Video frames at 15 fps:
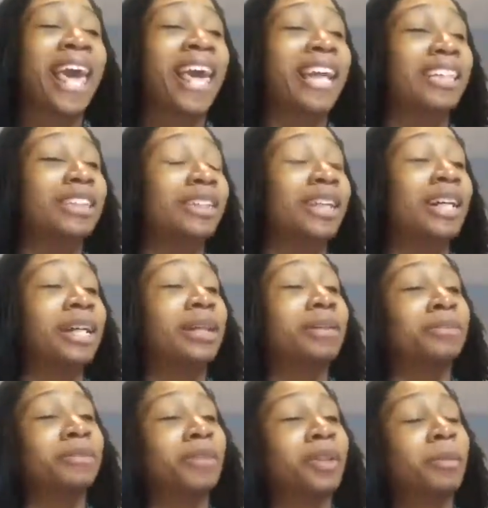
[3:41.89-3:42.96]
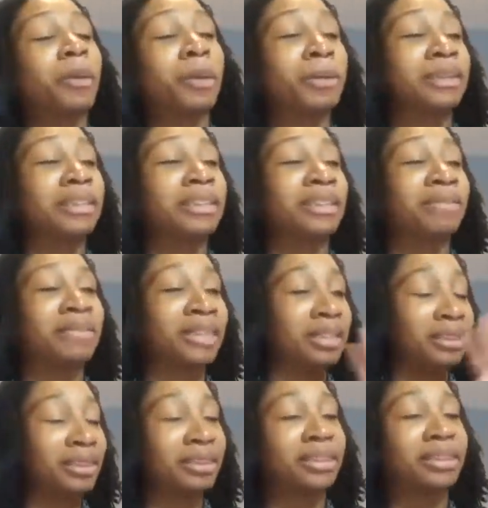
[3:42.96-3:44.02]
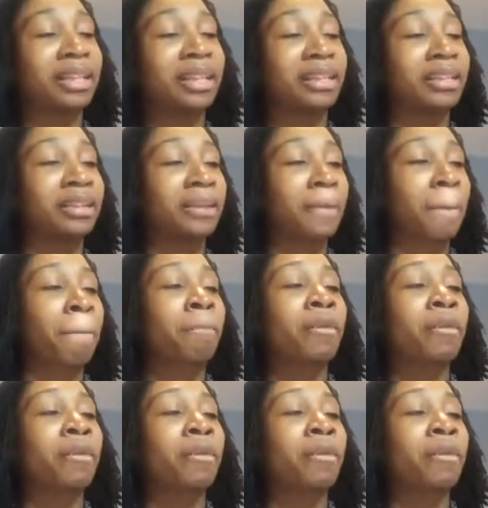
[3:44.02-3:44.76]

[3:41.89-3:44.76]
And for the purposes of this study,